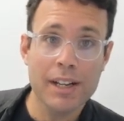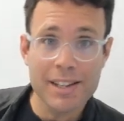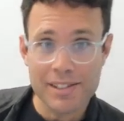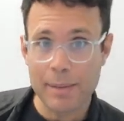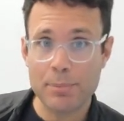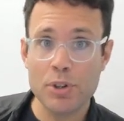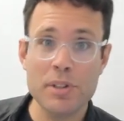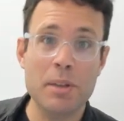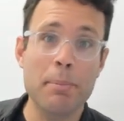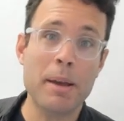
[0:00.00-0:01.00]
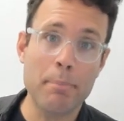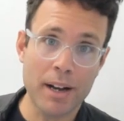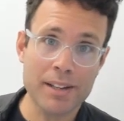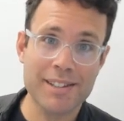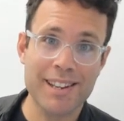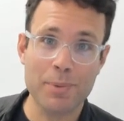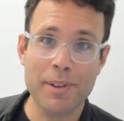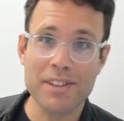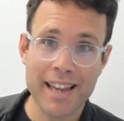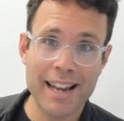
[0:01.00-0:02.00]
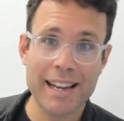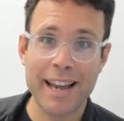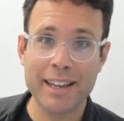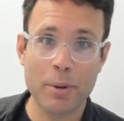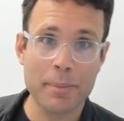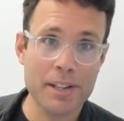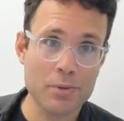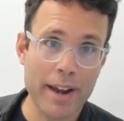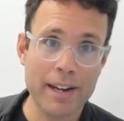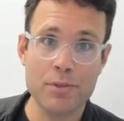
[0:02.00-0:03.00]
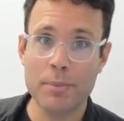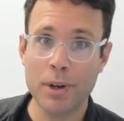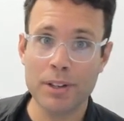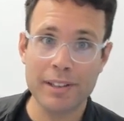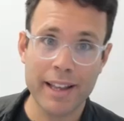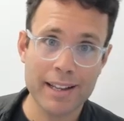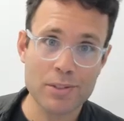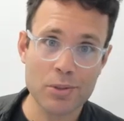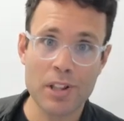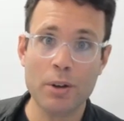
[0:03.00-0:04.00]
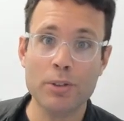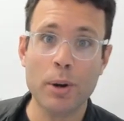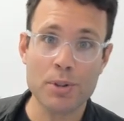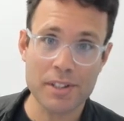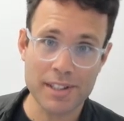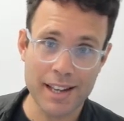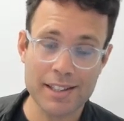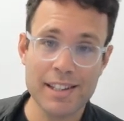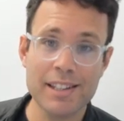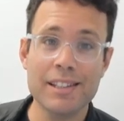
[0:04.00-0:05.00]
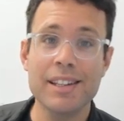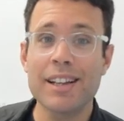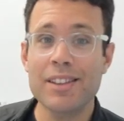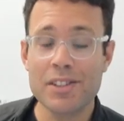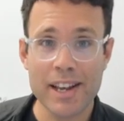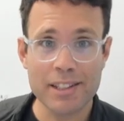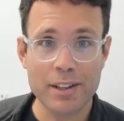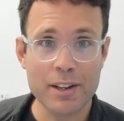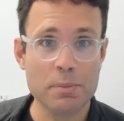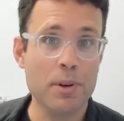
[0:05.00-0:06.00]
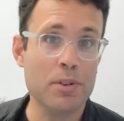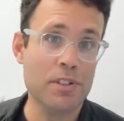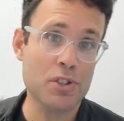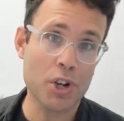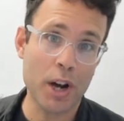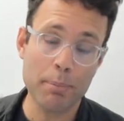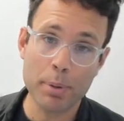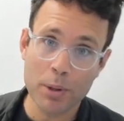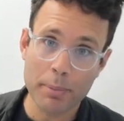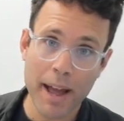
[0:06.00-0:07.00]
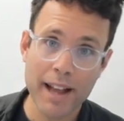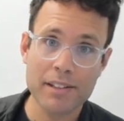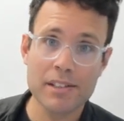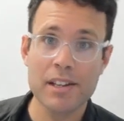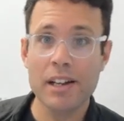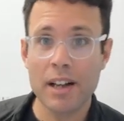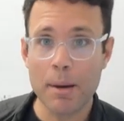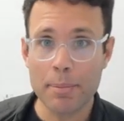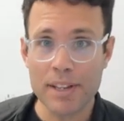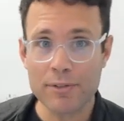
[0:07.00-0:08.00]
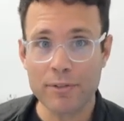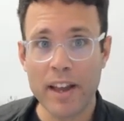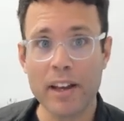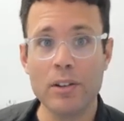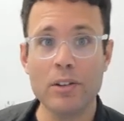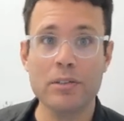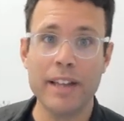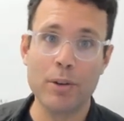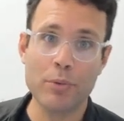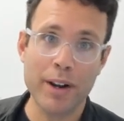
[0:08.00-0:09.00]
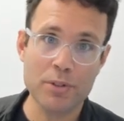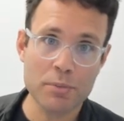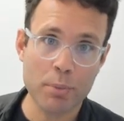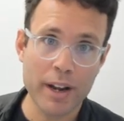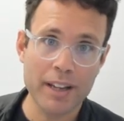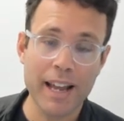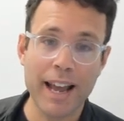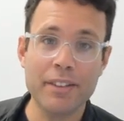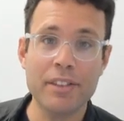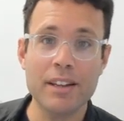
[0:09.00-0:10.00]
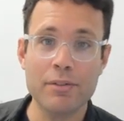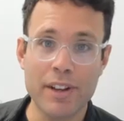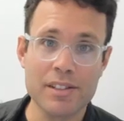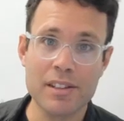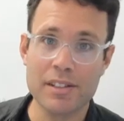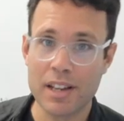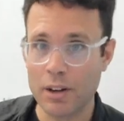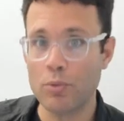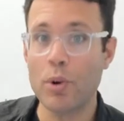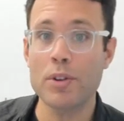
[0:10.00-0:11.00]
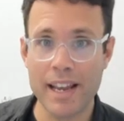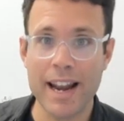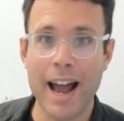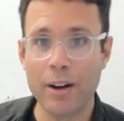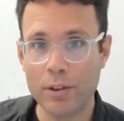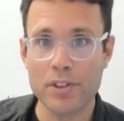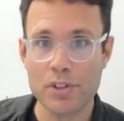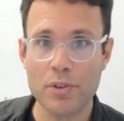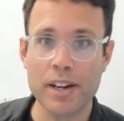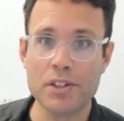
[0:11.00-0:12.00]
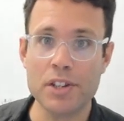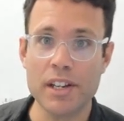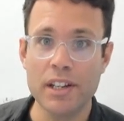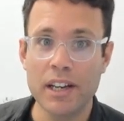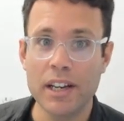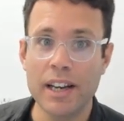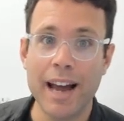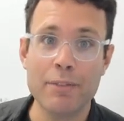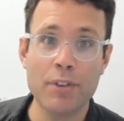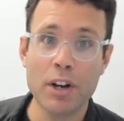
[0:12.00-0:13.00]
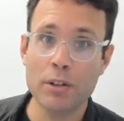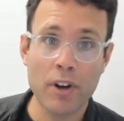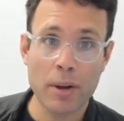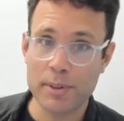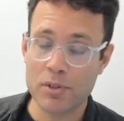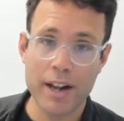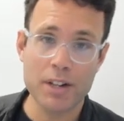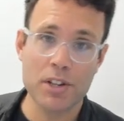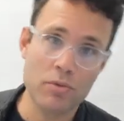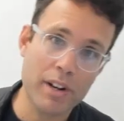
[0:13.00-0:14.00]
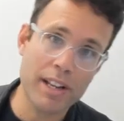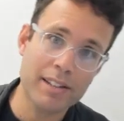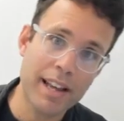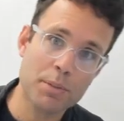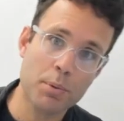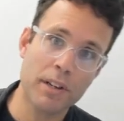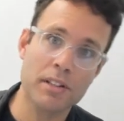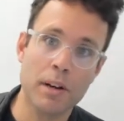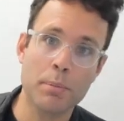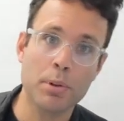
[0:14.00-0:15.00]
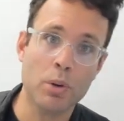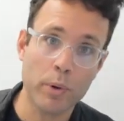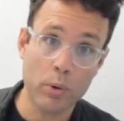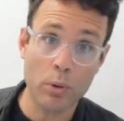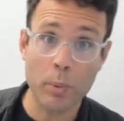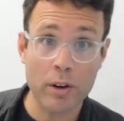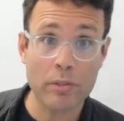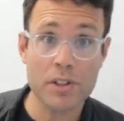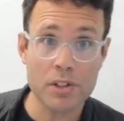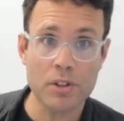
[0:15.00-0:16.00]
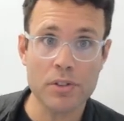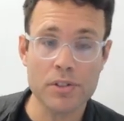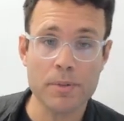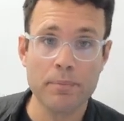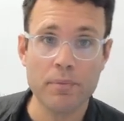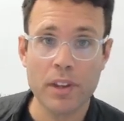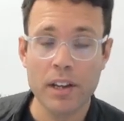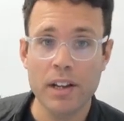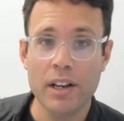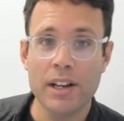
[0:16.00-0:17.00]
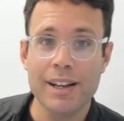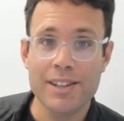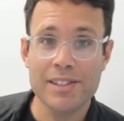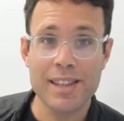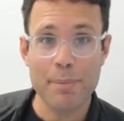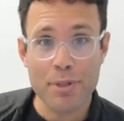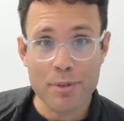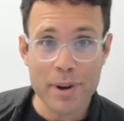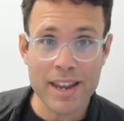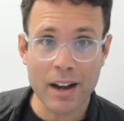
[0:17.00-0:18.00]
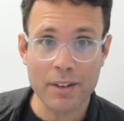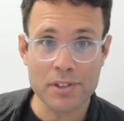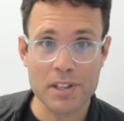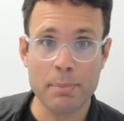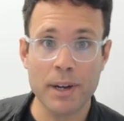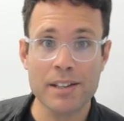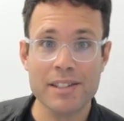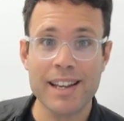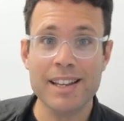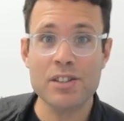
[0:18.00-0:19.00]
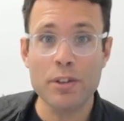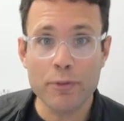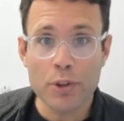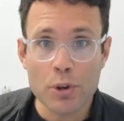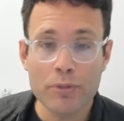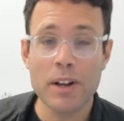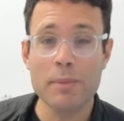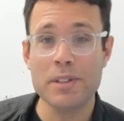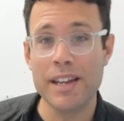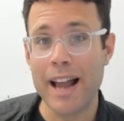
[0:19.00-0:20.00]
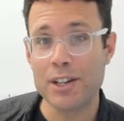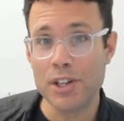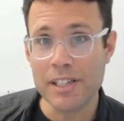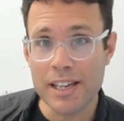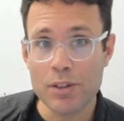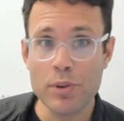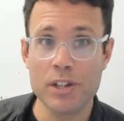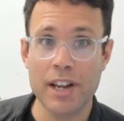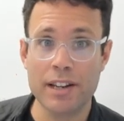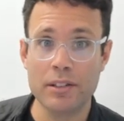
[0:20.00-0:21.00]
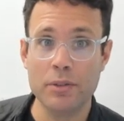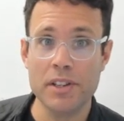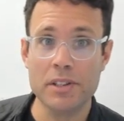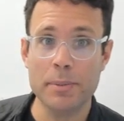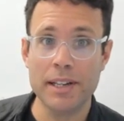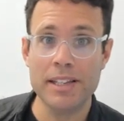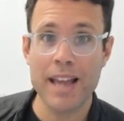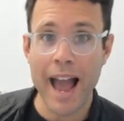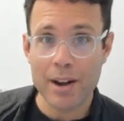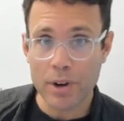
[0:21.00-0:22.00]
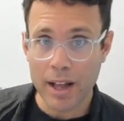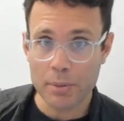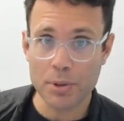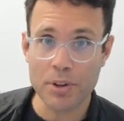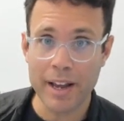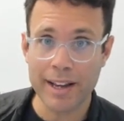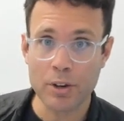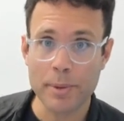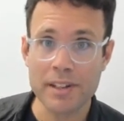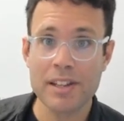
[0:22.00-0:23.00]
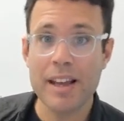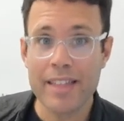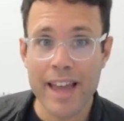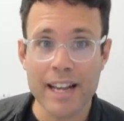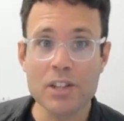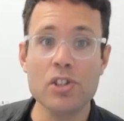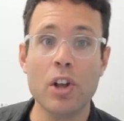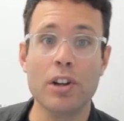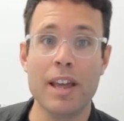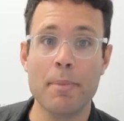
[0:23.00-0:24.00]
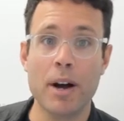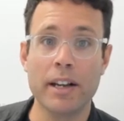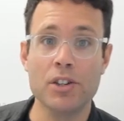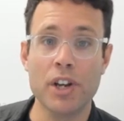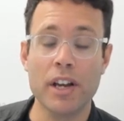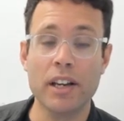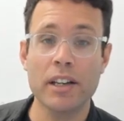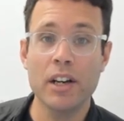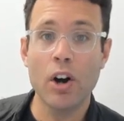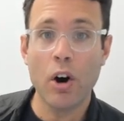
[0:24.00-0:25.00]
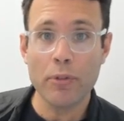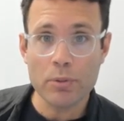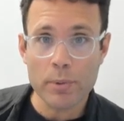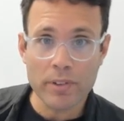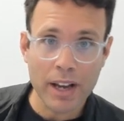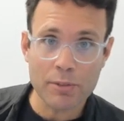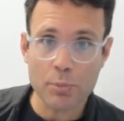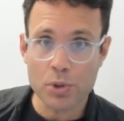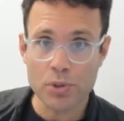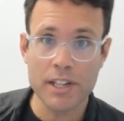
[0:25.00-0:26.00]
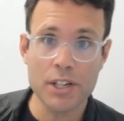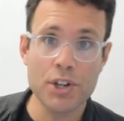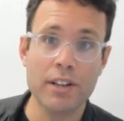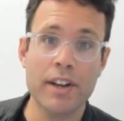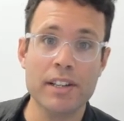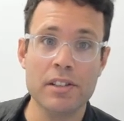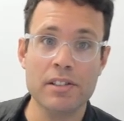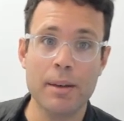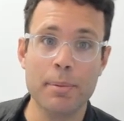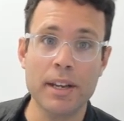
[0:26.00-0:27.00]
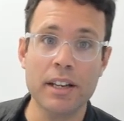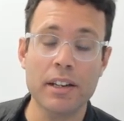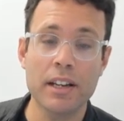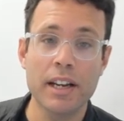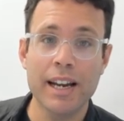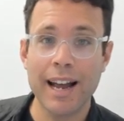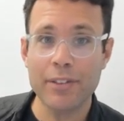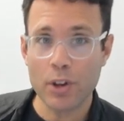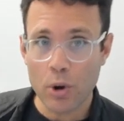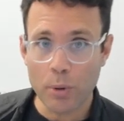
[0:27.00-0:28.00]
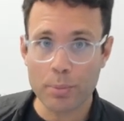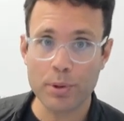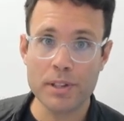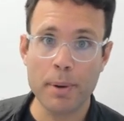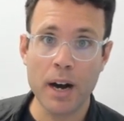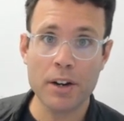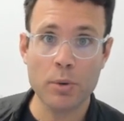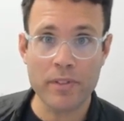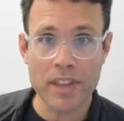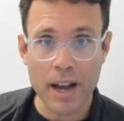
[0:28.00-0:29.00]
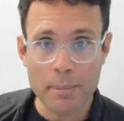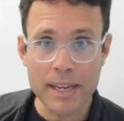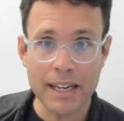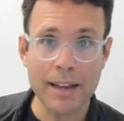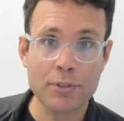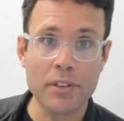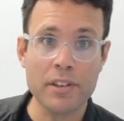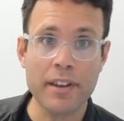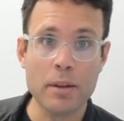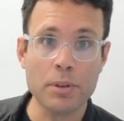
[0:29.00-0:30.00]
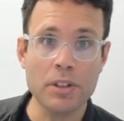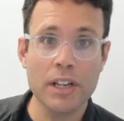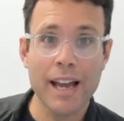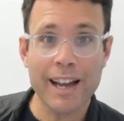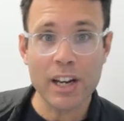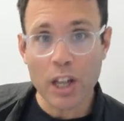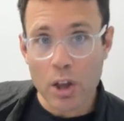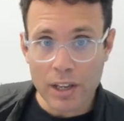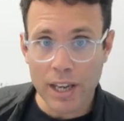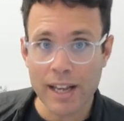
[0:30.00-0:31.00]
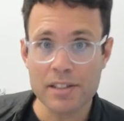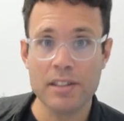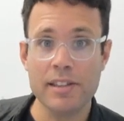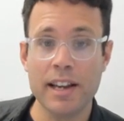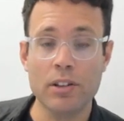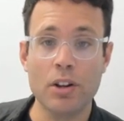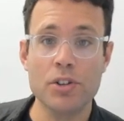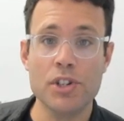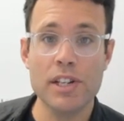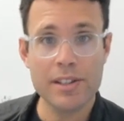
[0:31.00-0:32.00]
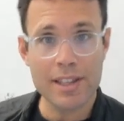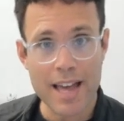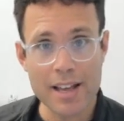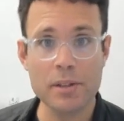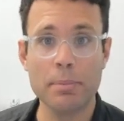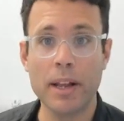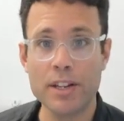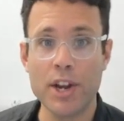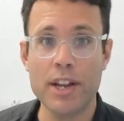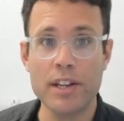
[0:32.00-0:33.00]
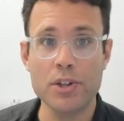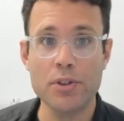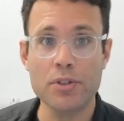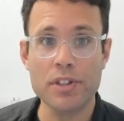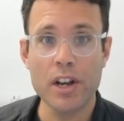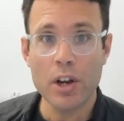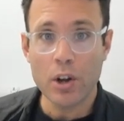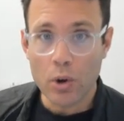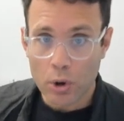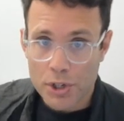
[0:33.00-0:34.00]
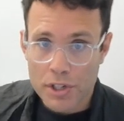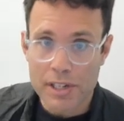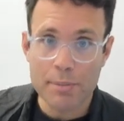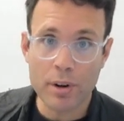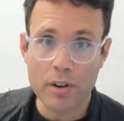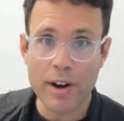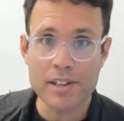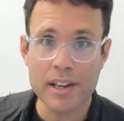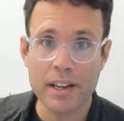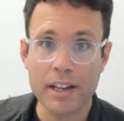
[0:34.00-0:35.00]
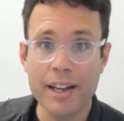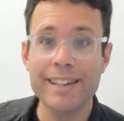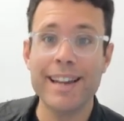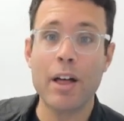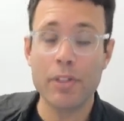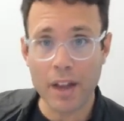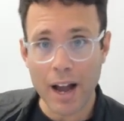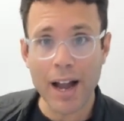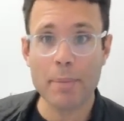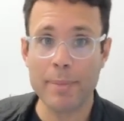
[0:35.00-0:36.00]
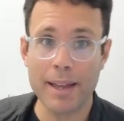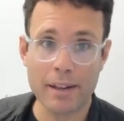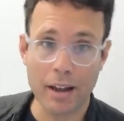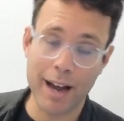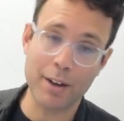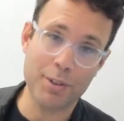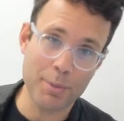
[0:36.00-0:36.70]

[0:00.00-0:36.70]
Step two is the big bust. It's when the scaling economics, regulatory bottlenecks, or slow adoption sets in, the sector experiences sharp pullbacks, companies fail, down round spread, and the investors kind of rotate out of the strategy. And vertical farming's crash is really a textbook example that we're all aware of in the news. Step three after this bust is the few firms that actually did reach technical feasibility and reliable unit economics, they consolidate market share, often with kind of more strategic investors stepping in. And the corporates partner with the IP left on the table and localize the technology to their supply chain issues, cautiously progressing now that the hype men are out of the